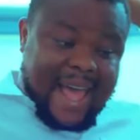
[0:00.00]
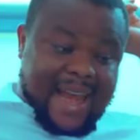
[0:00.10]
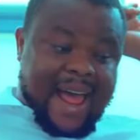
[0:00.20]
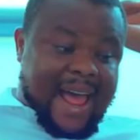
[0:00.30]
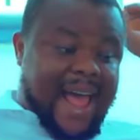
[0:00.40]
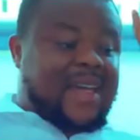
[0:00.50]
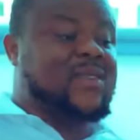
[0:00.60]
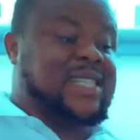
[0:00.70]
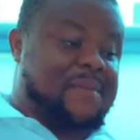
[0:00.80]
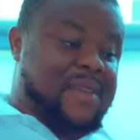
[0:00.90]
here now. I
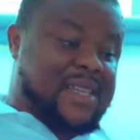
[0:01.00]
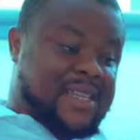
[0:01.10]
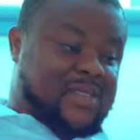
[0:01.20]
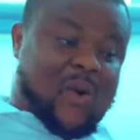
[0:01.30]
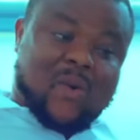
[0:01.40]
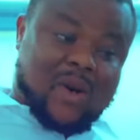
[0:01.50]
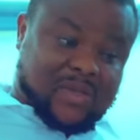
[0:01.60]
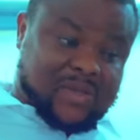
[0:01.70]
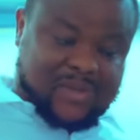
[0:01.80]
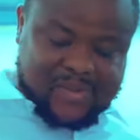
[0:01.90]
know Sabi kiss or
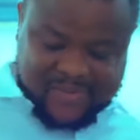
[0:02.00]
what?